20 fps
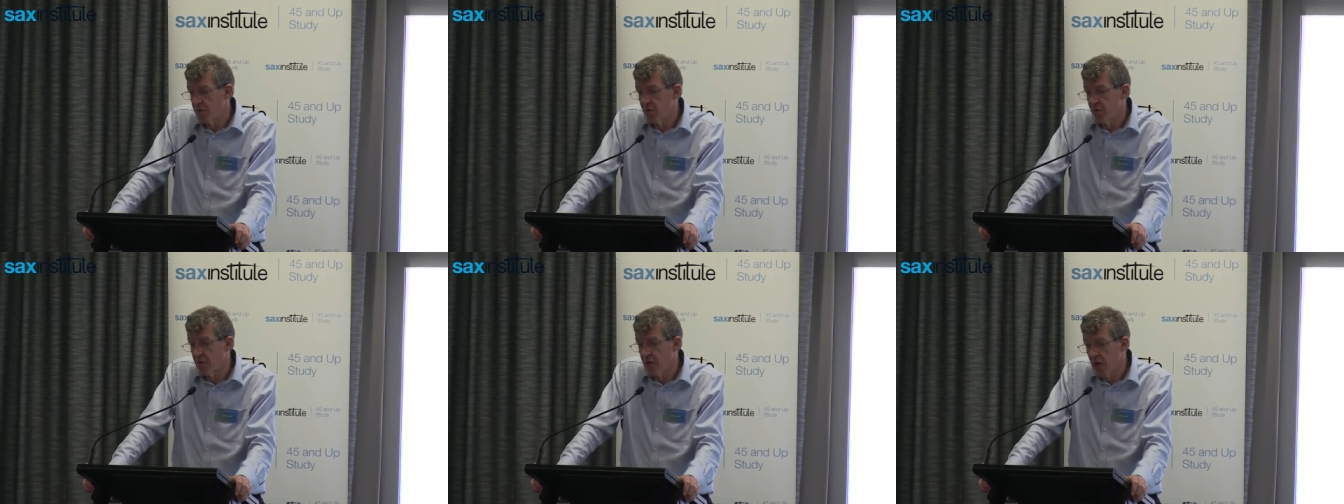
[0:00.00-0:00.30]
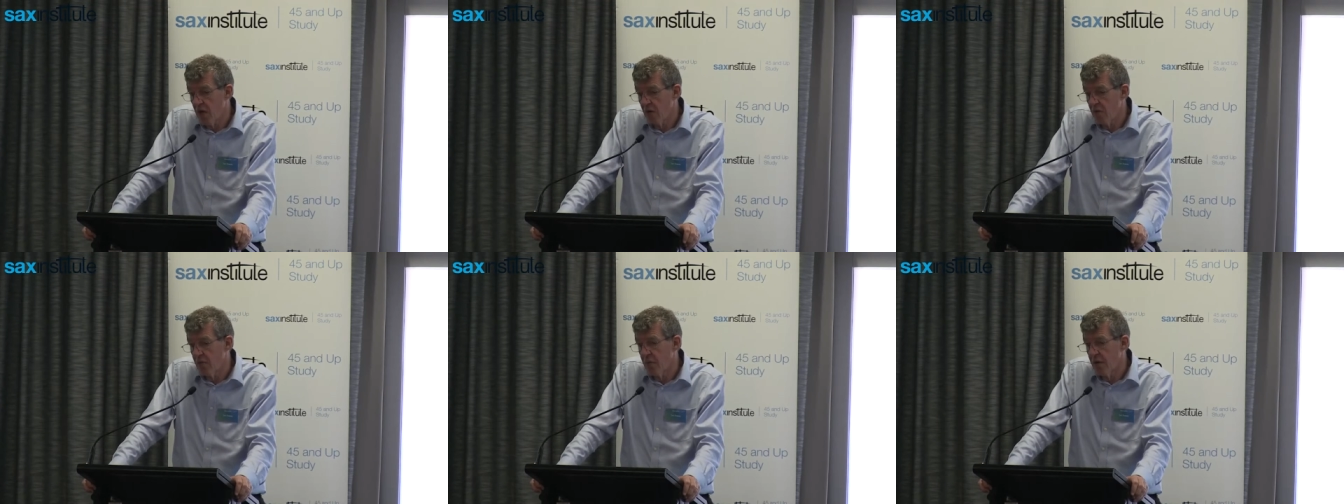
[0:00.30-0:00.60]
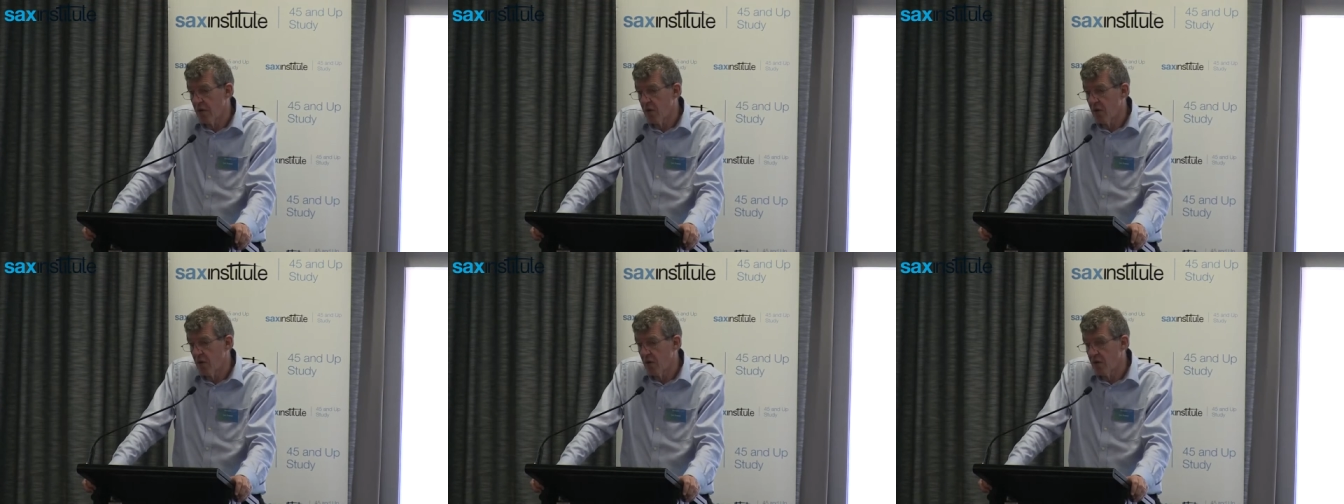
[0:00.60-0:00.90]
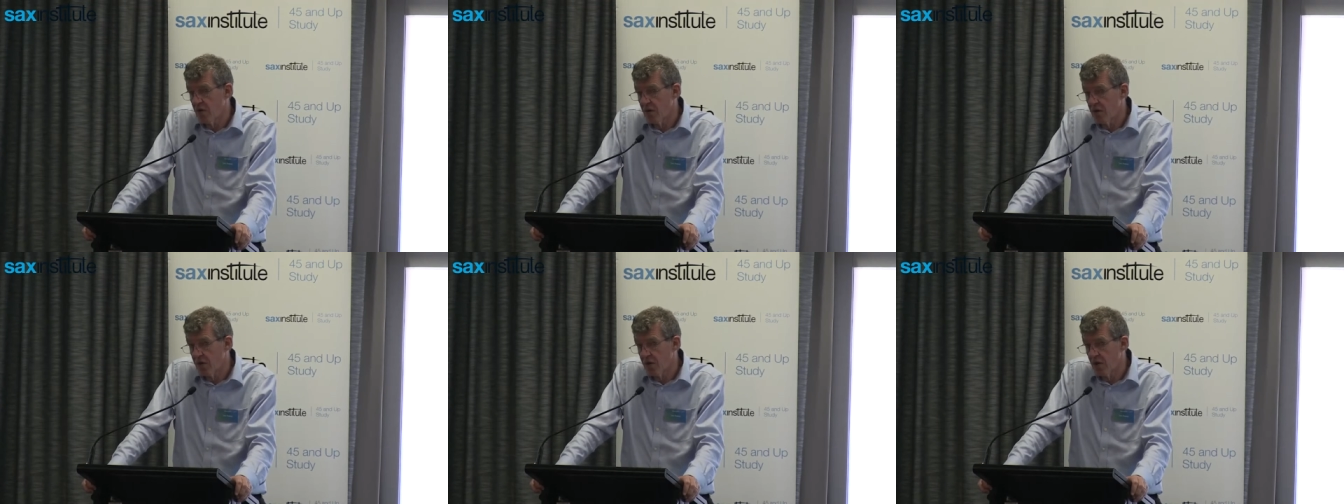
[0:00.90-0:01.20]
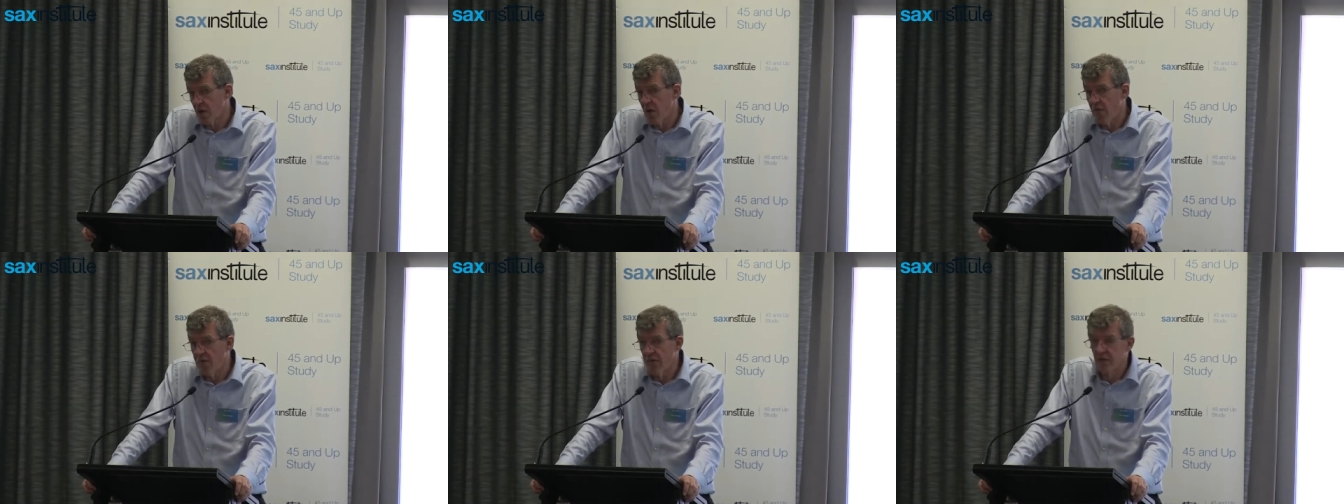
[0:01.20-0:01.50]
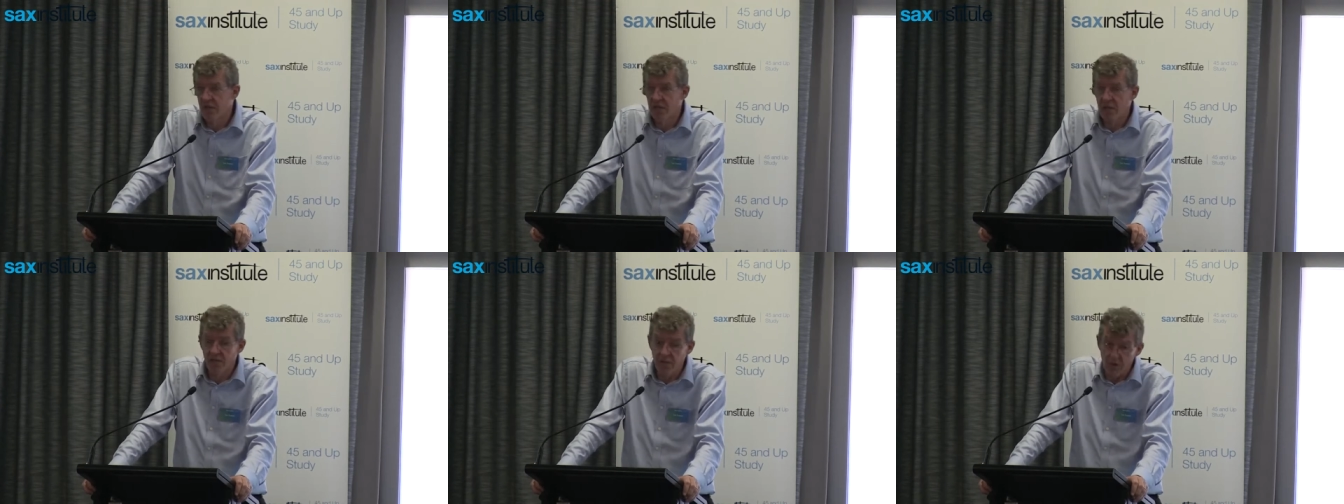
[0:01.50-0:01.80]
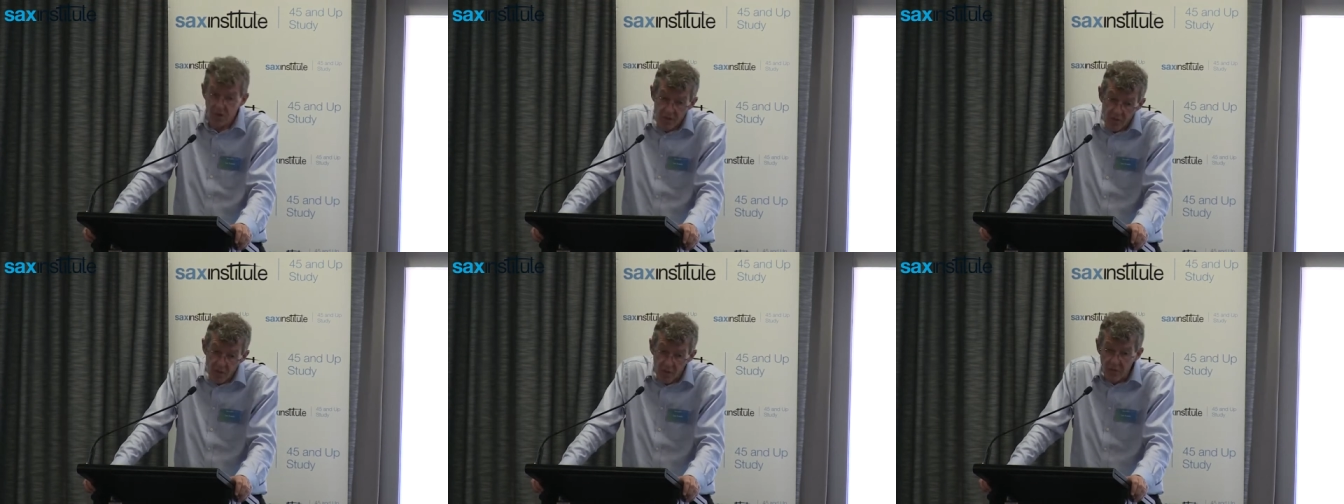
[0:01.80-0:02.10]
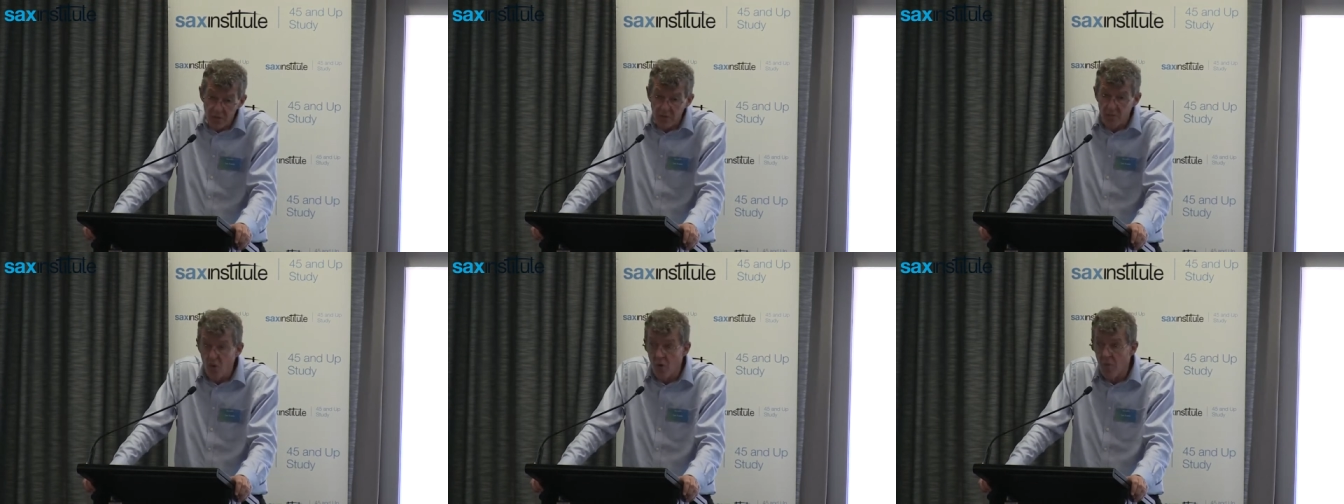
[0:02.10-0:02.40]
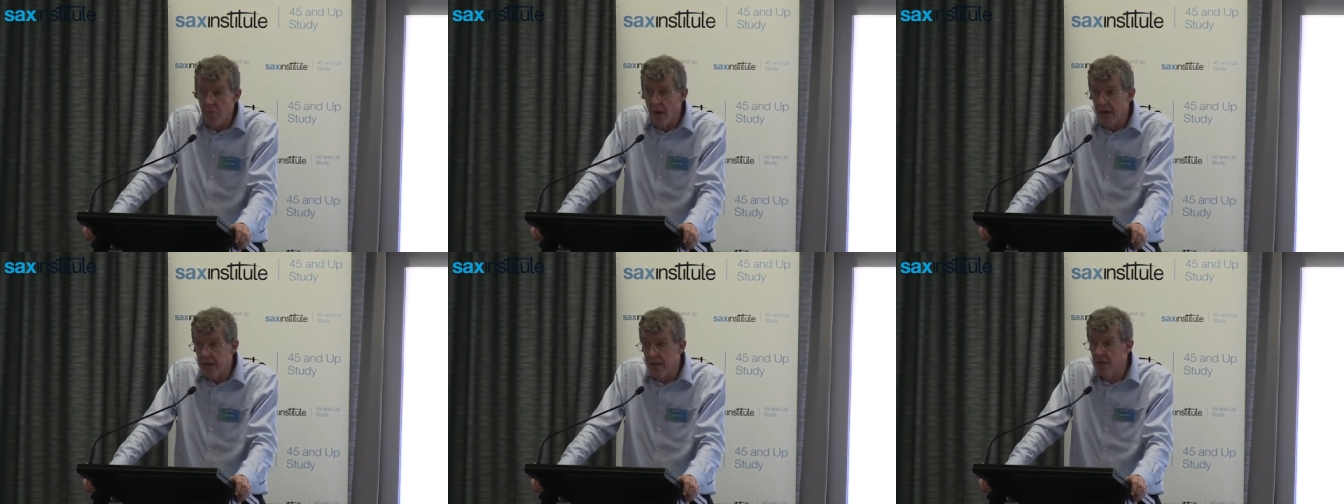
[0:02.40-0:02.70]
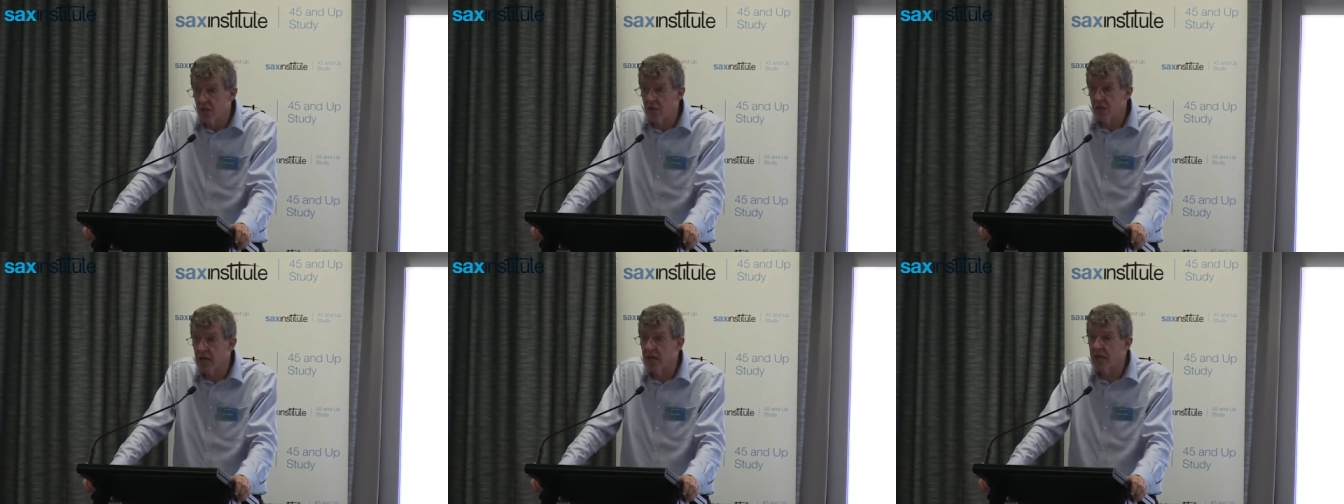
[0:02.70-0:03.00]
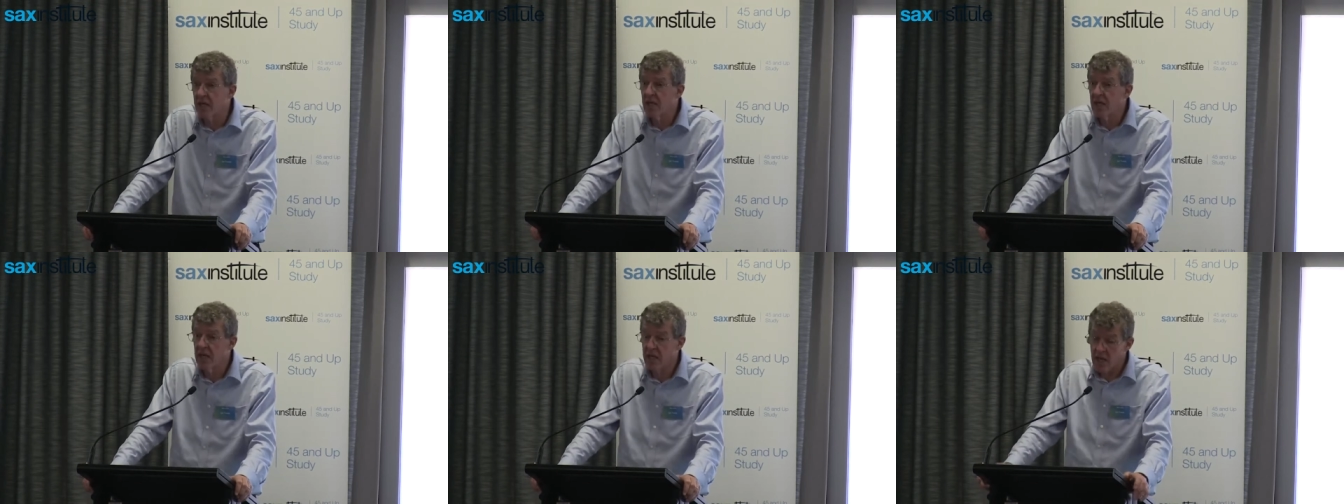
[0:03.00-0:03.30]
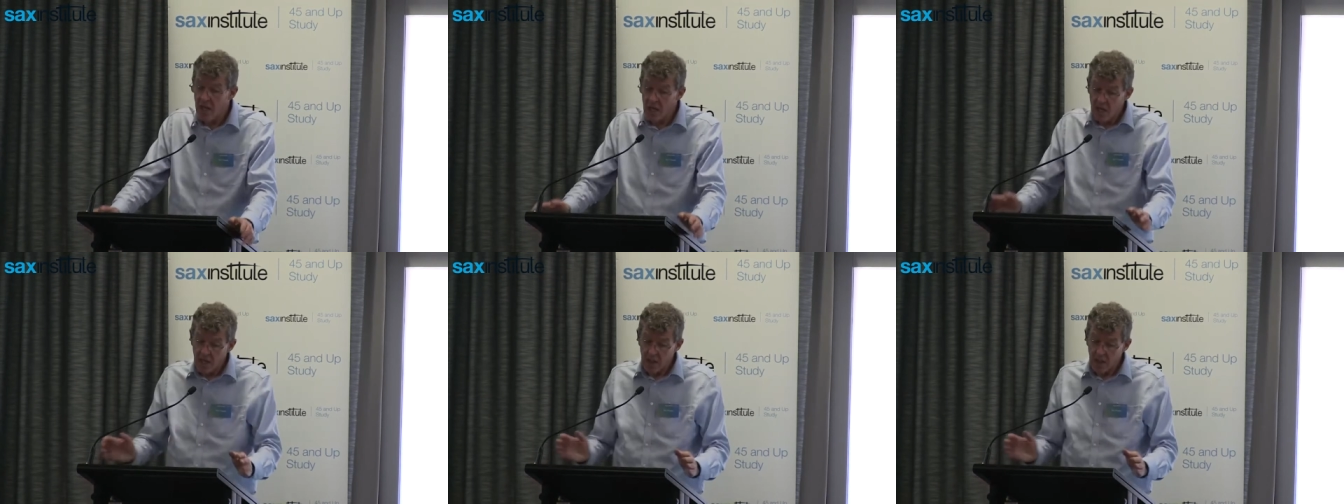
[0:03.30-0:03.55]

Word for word: till now because obviously first of all there's more money and secondly